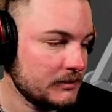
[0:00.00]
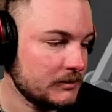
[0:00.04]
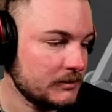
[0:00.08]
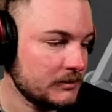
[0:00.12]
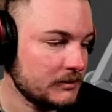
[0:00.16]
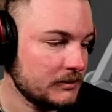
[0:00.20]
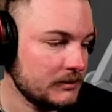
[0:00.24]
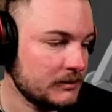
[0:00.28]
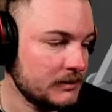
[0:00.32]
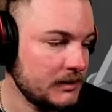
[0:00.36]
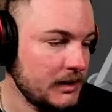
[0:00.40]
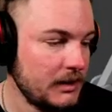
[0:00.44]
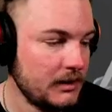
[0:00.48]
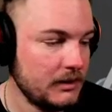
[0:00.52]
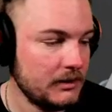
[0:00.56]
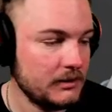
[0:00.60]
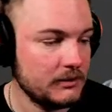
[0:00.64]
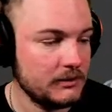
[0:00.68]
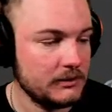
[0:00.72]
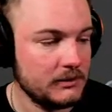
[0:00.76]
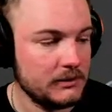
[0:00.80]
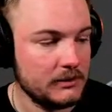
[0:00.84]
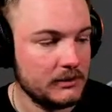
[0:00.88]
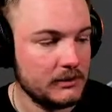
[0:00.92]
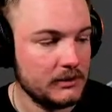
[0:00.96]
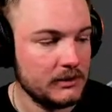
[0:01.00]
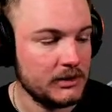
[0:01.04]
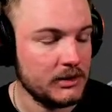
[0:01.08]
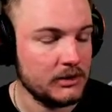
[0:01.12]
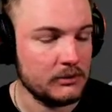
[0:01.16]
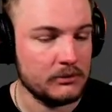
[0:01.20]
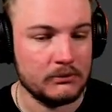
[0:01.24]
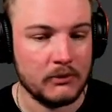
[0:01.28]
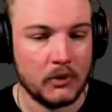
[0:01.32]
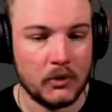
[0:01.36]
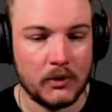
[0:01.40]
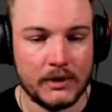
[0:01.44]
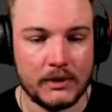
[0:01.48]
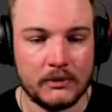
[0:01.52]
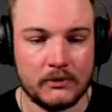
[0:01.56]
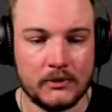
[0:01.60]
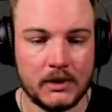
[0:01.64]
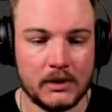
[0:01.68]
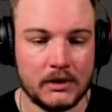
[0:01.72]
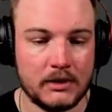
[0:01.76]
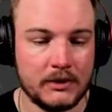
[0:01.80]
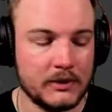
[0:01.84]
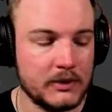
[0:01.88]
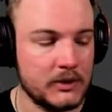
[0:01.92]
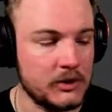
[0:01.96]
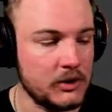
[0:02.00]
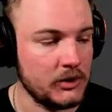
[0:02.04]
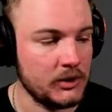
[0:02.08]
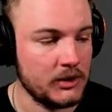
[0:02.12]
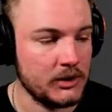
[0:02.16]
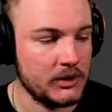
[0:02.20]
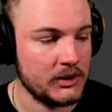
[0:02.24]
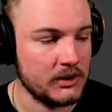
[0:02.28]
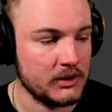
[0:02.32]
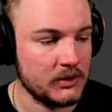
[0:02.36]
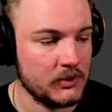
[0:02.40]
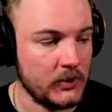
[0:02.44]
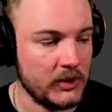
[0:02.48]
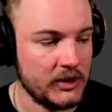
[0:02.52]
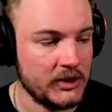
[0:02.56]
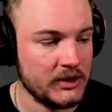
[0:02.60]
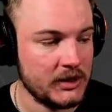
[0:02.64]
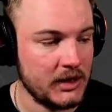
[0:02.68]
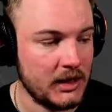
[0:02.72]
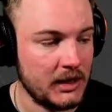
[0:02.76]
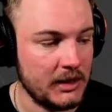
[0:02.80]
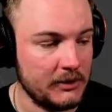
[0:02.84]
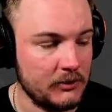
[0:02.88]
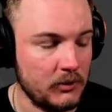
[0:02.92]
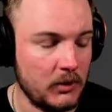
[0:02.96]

Yeah, you're more than welcome to join us on Twitch side.